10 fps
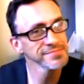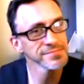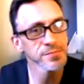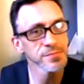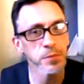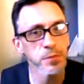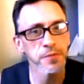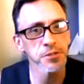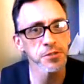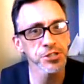Am I full of
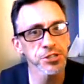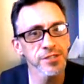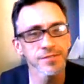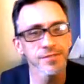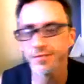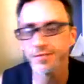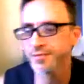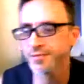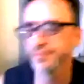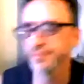shit?
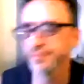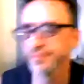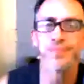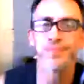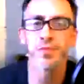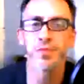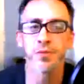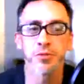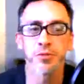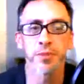Or is the
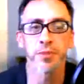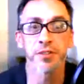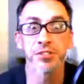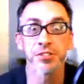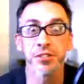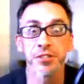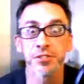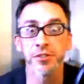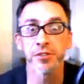party just getting started?